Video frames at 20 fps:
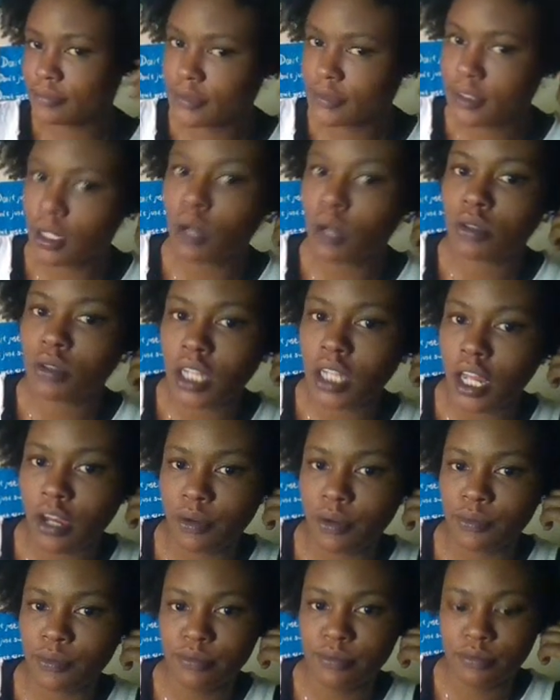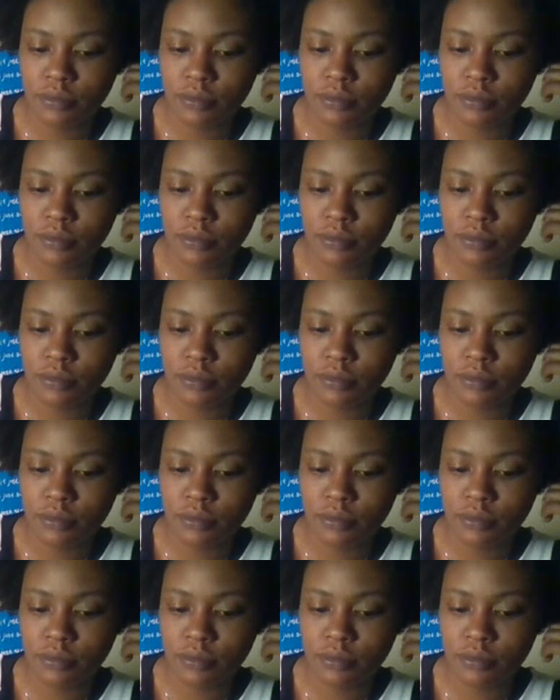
Go sit down.